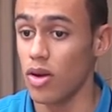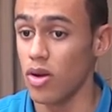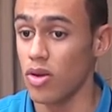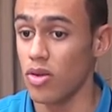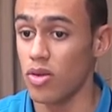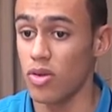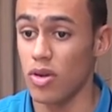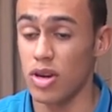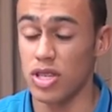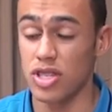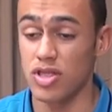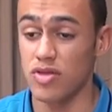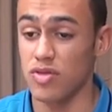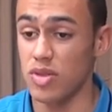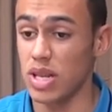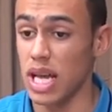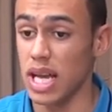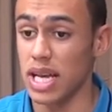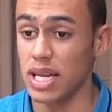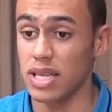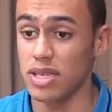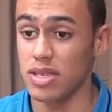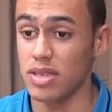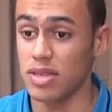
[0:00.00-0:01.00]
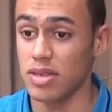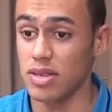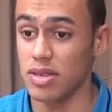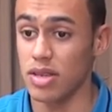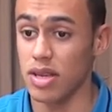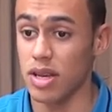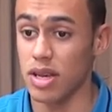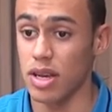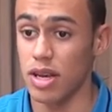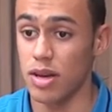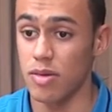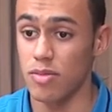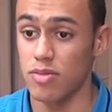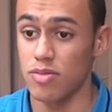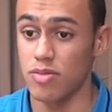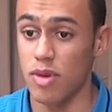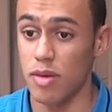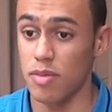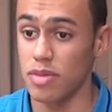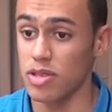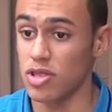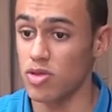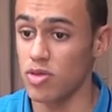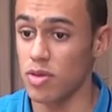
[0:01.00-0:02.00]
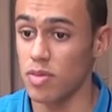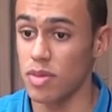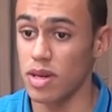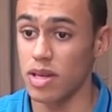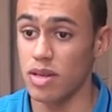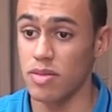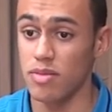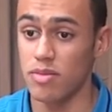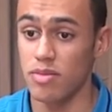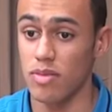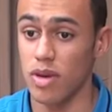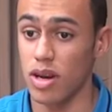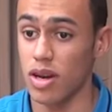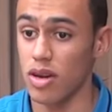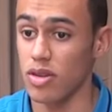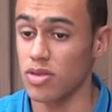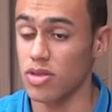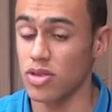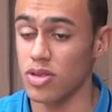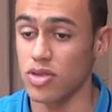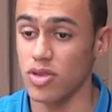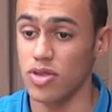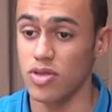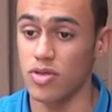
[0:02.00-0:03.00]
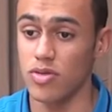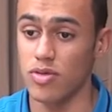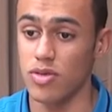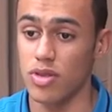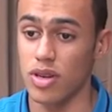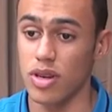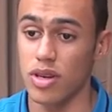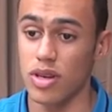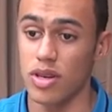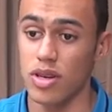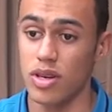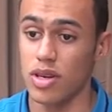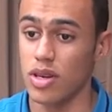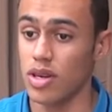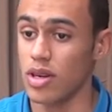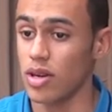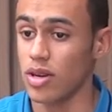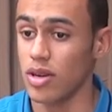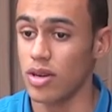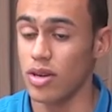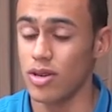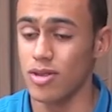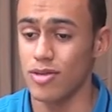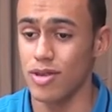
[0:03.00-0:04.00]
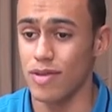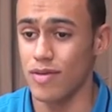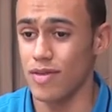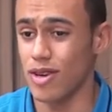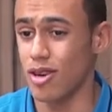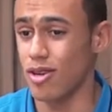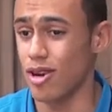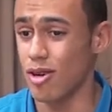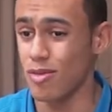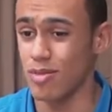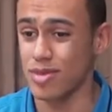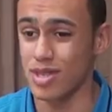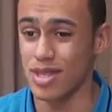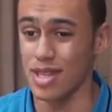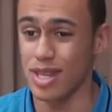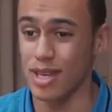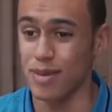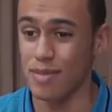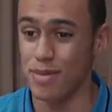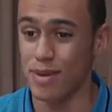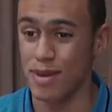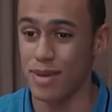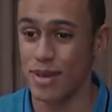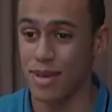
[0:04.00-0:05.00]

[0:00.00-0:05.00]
Or I just relax, might be swimming, might go to the sauna, even go home and sleep.